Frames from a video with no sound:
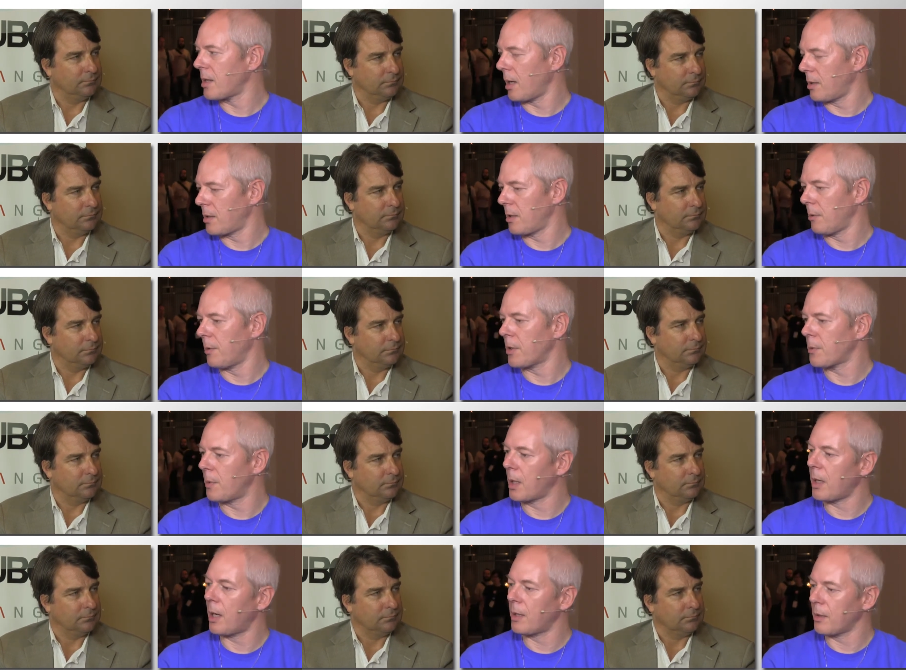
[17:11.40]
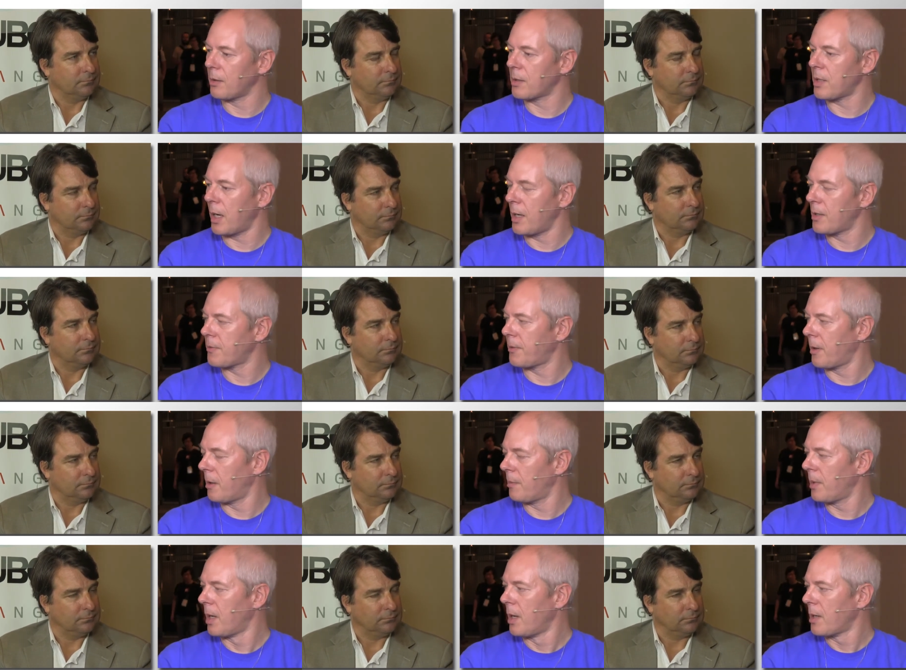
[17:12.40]
Speaker 1: center which we're cutting the ties
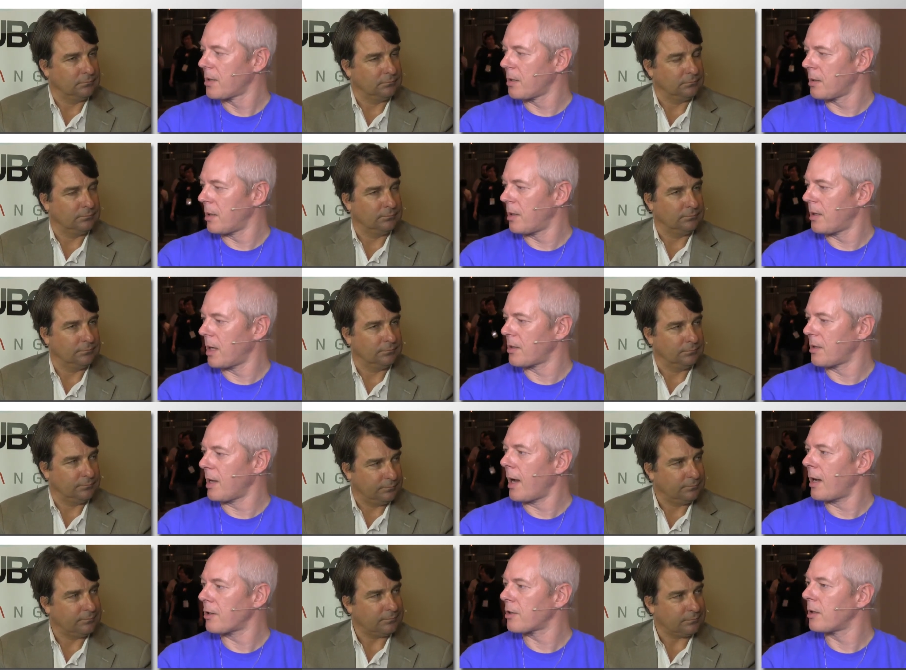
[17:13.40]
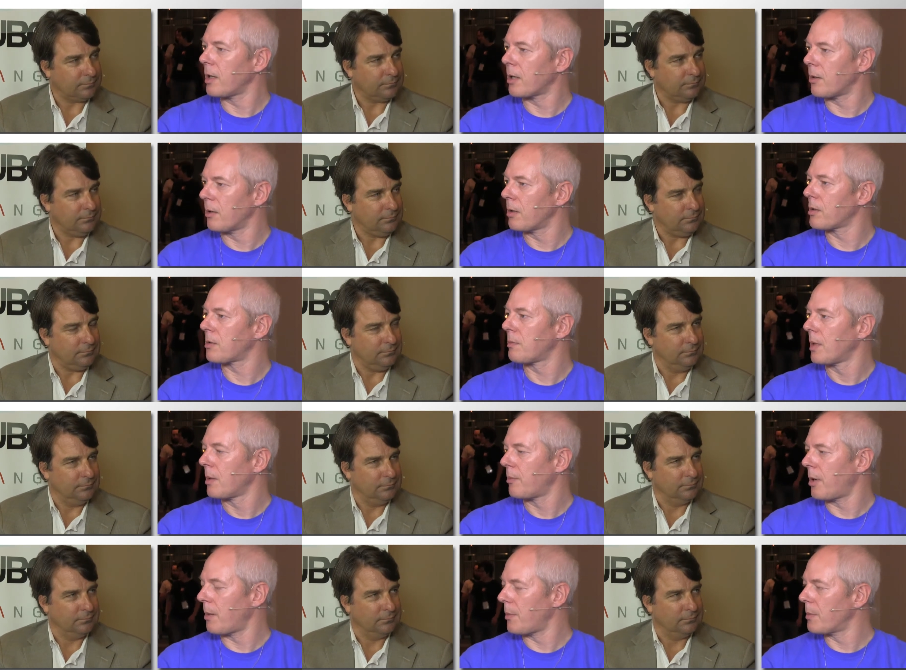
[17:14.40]
from so that it doesn't actually cause
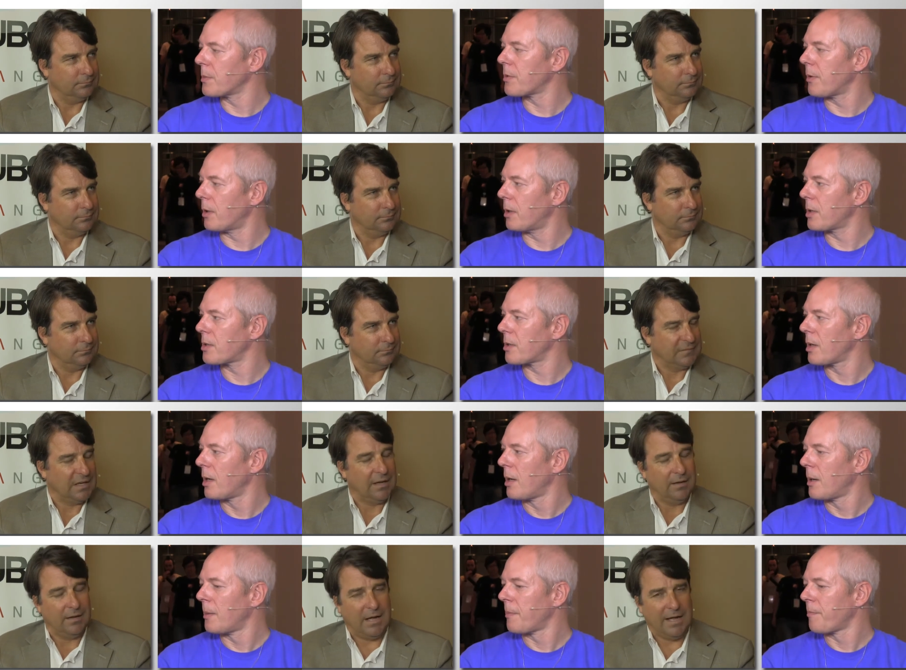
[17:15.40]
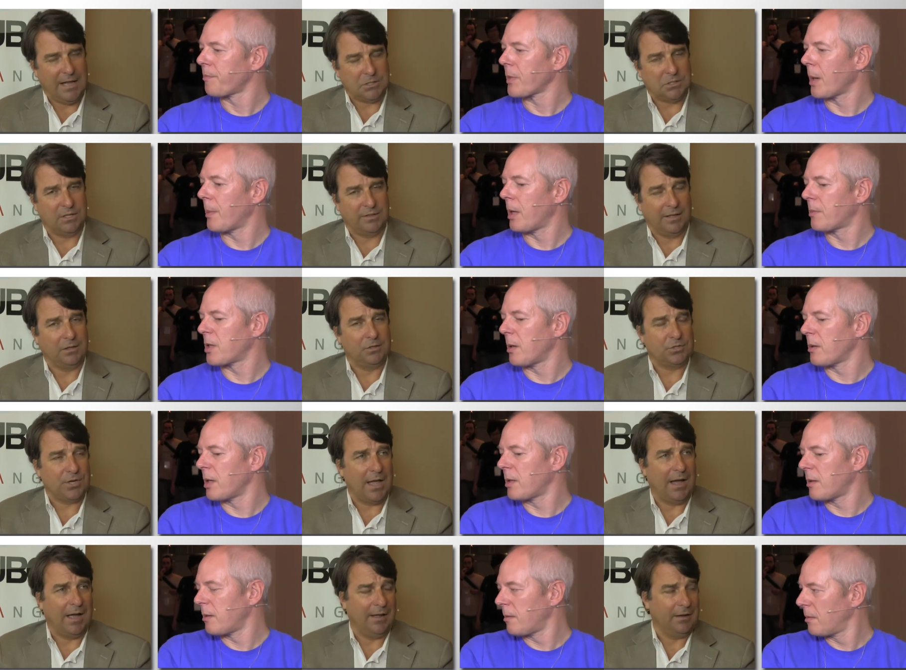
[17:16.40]
problems for us. I actually, I mean, think,
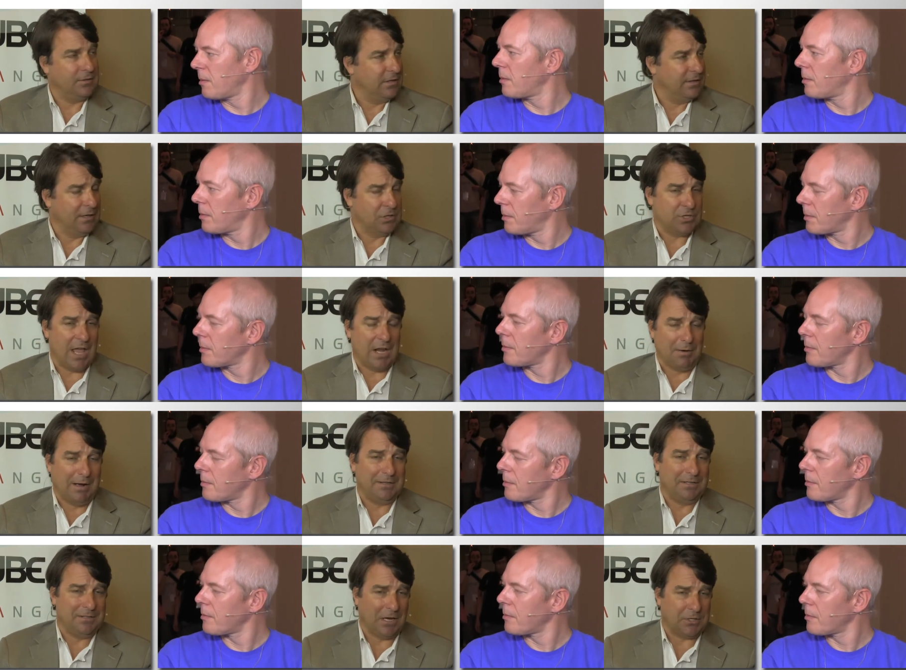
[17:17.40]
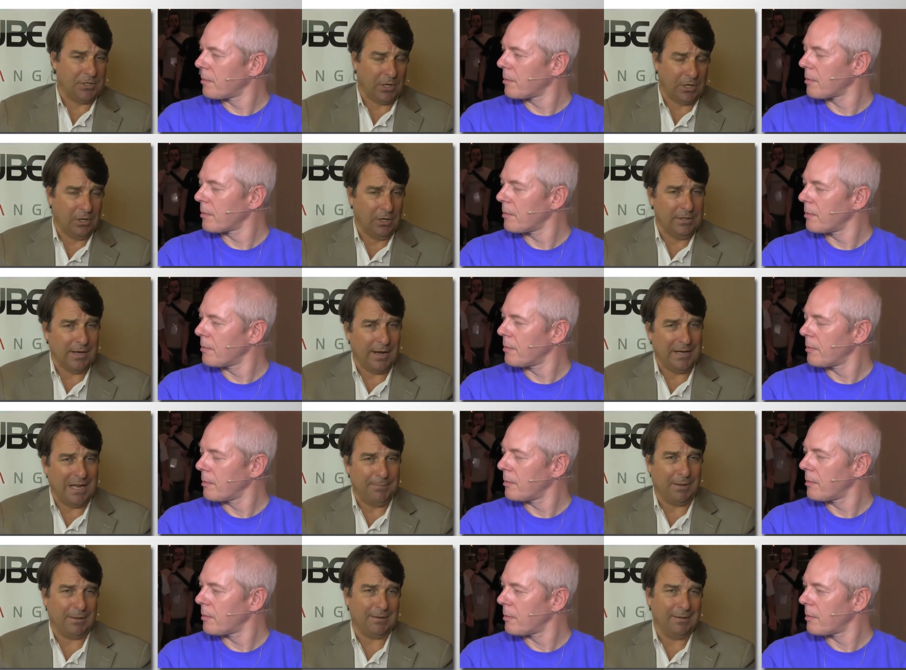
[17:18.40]
so I
Speaker 2: actually think shadow IT is actually a good
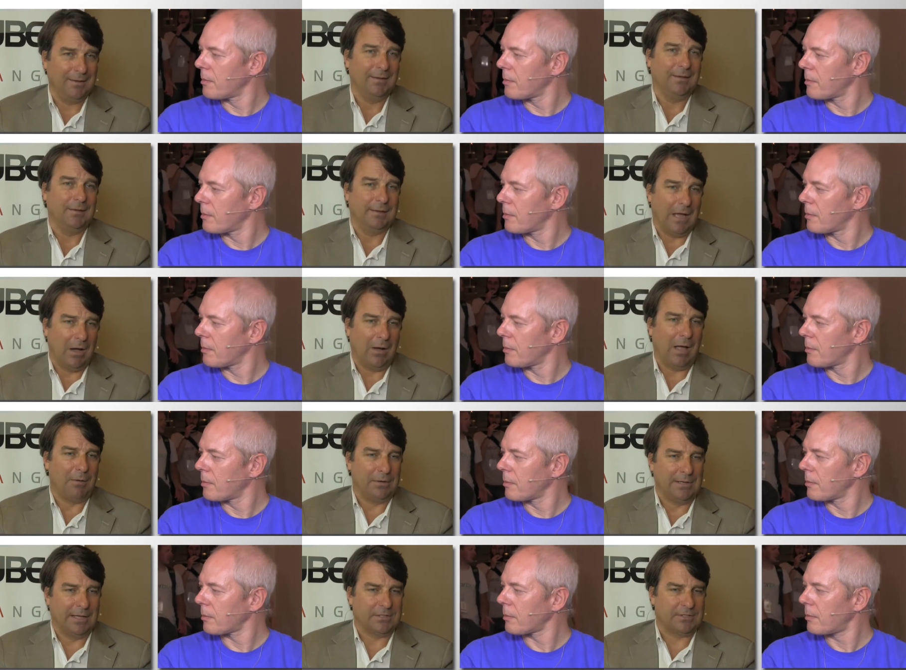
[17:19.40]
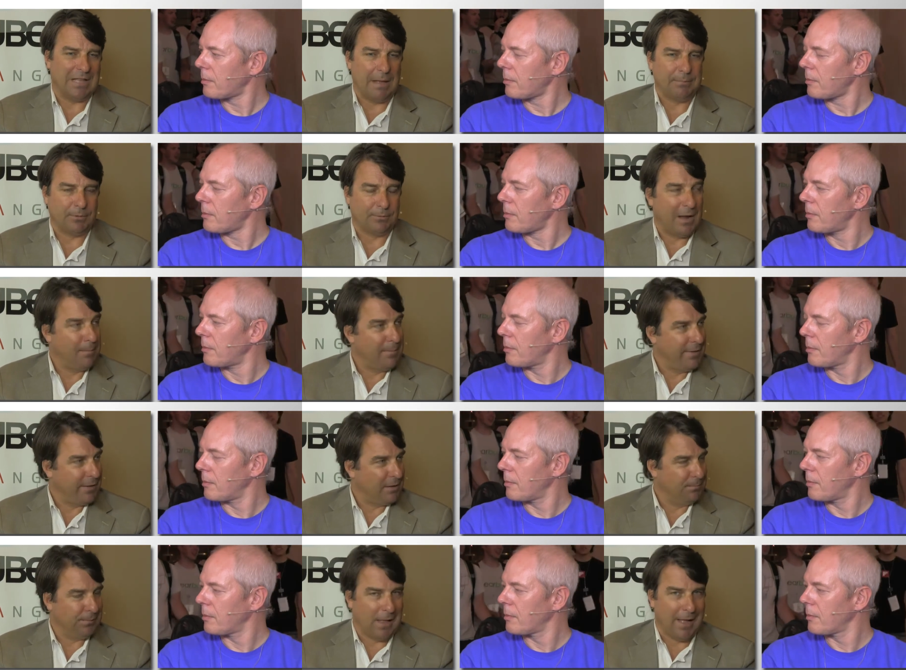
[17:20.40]
dynamic. Now, I would get slapped around by the
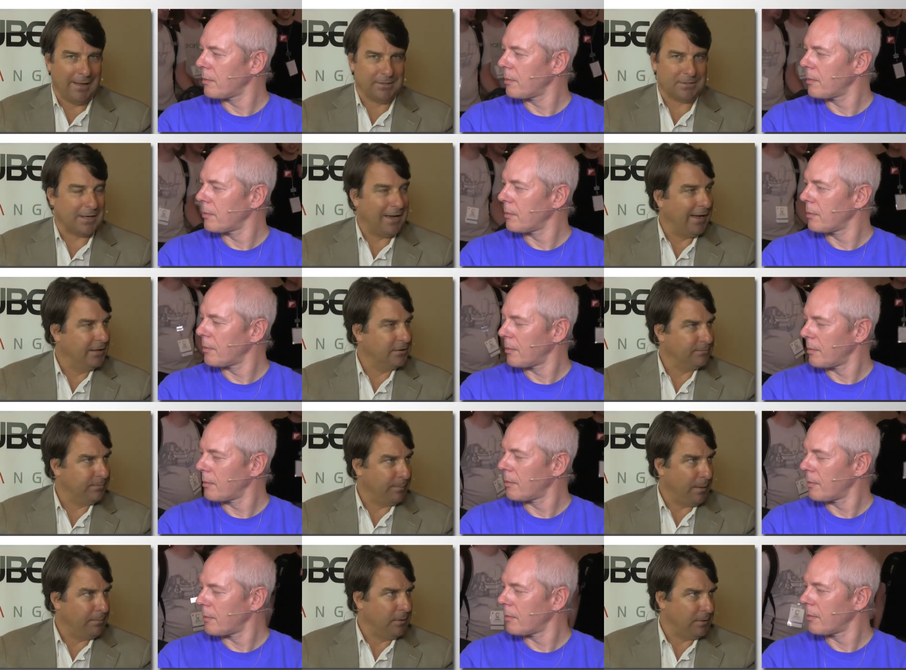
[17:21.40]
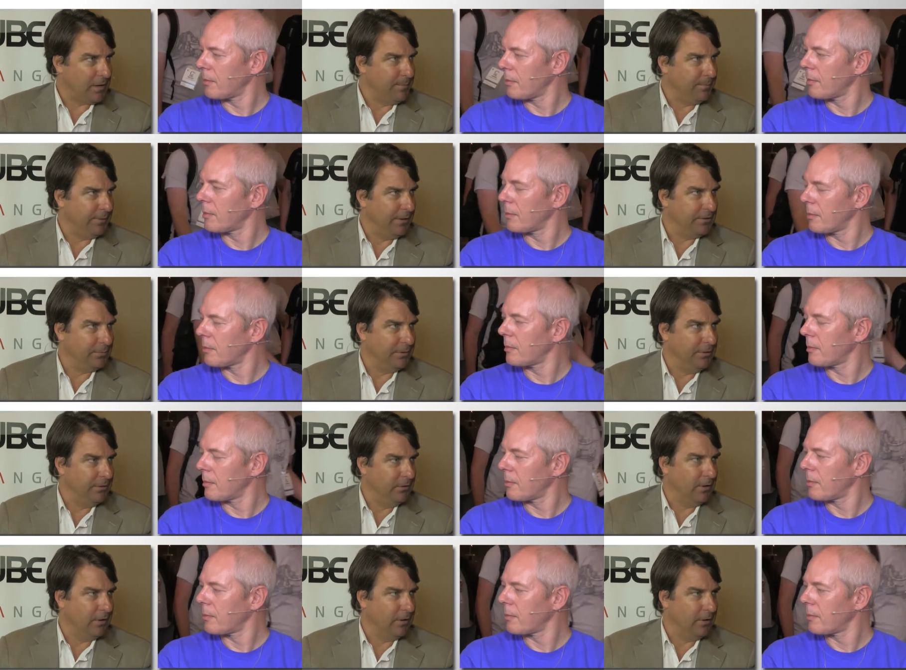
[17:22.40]
compliance guys for public companies when you